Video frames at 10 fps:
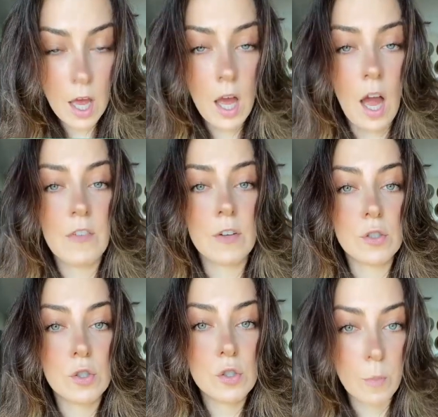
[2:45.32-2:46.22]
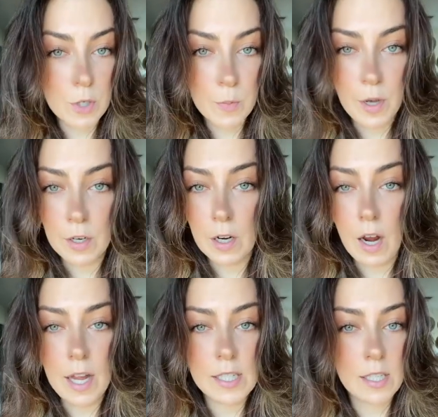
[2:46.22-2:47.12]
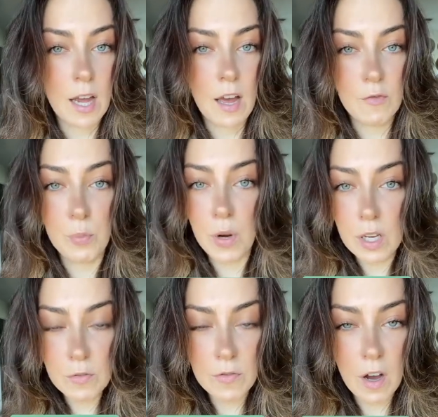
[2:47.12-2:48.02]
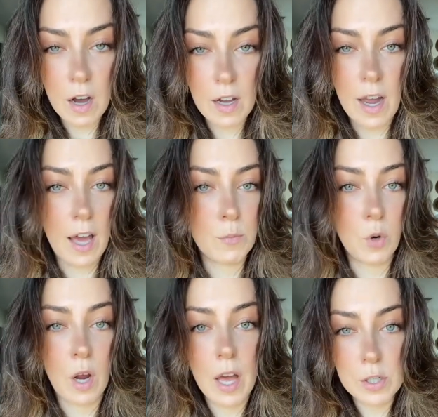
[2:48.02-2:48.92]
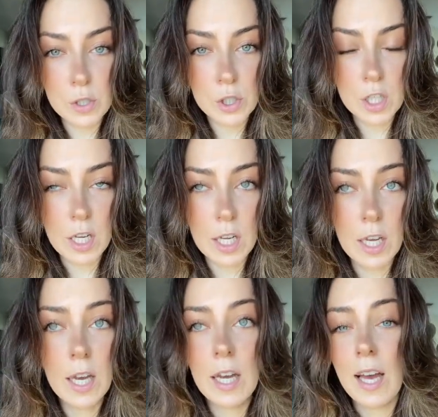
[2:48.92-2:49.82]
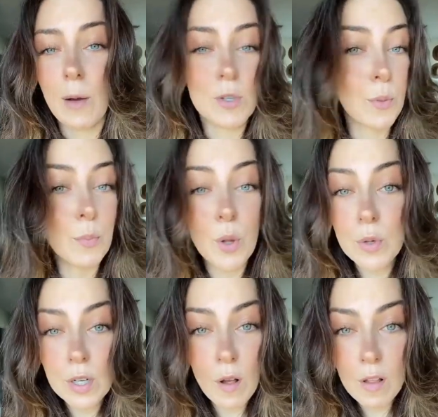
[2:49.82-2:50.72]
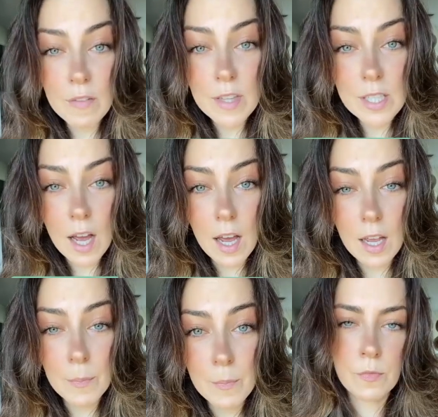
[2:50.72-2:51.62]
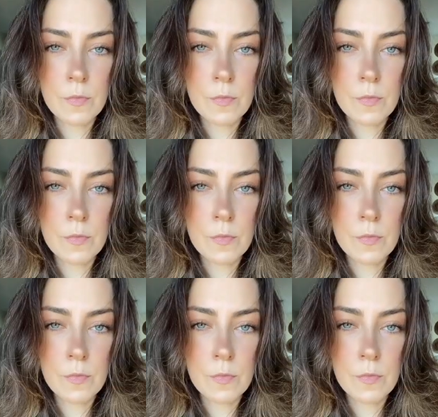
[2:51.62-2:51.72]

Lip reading: I felt so much better. I didn't have brain fog. I had more energy. I wasn't bloated all of the time.